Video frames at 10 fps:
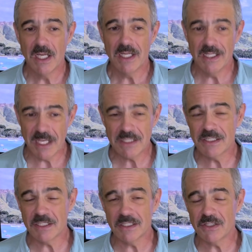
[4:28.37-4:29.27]
yes,
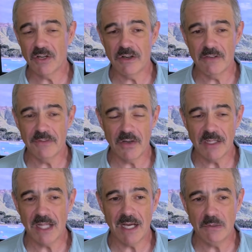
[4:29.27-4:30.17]
it's going to start out
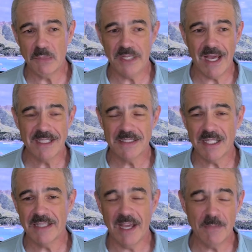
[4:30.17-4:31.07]
very loud, but as
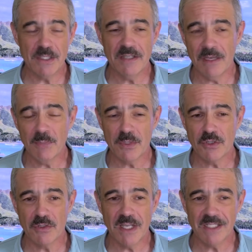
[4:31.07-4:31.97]
that cabin
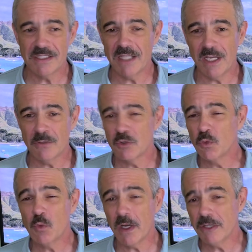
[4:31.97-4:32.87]
temperature gets down to
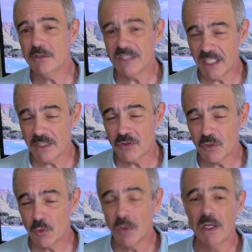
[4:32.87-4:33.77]
what you set it
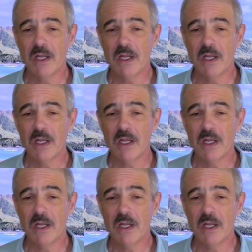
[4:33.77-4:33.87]
to,